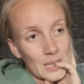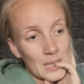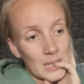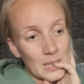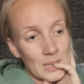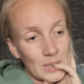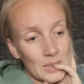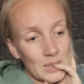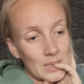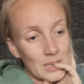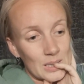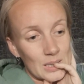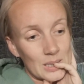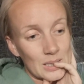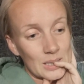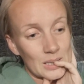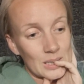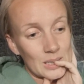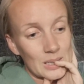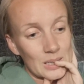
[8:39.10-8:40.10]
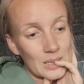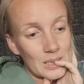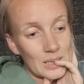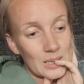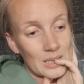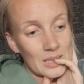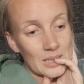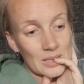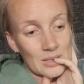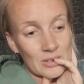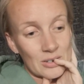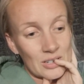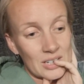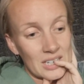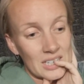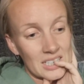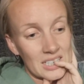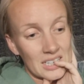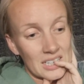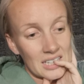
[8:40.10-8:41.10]
It's
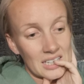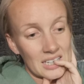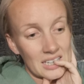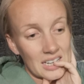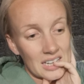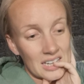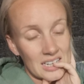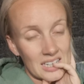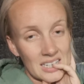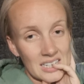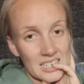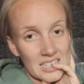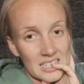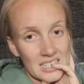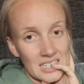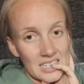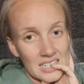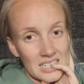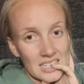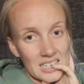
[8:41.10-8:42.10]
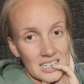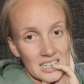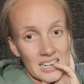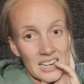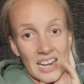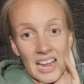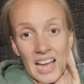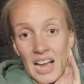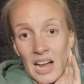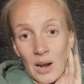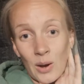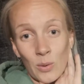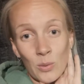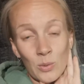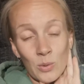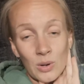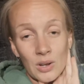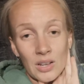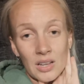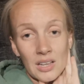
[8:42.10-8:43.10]
crazy. And now
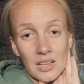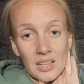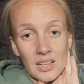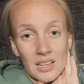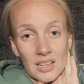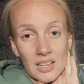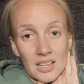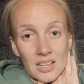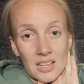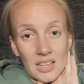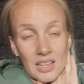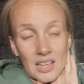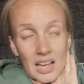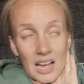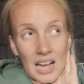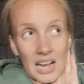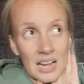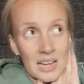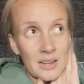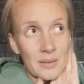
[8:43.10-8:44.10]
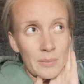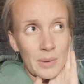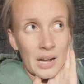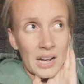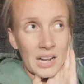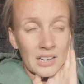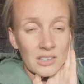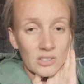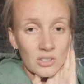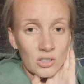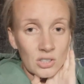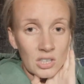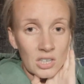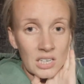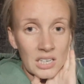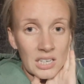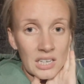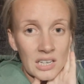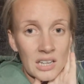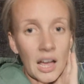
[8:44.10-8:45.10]
I am
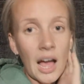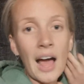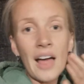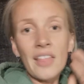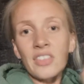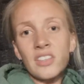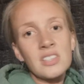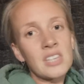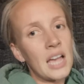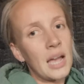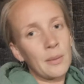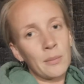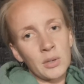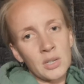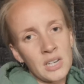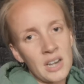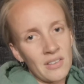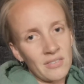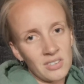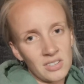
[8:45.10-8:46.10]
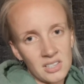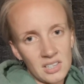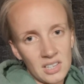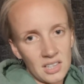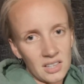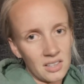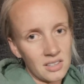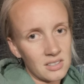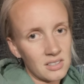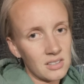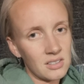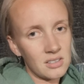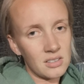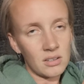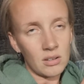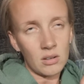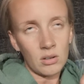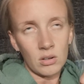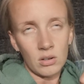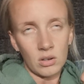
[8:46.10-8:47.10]
actually, at the time I'd never say this because,
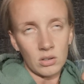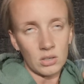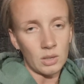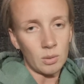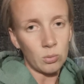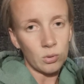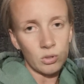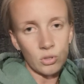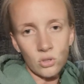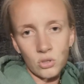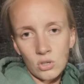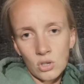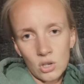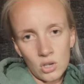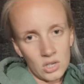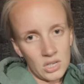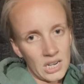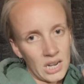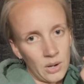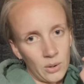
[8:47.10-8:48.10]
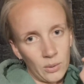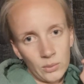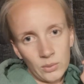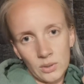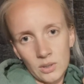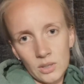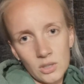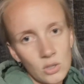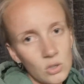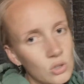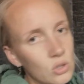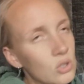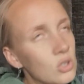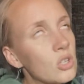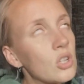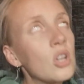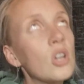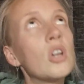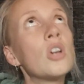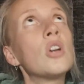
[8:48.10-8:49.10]
oh God, I was so down,
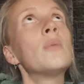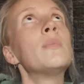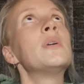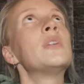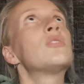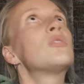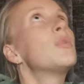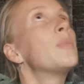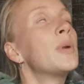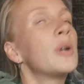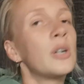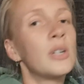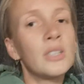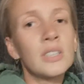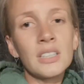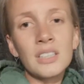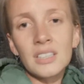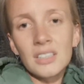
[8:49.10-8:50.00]
so miserable.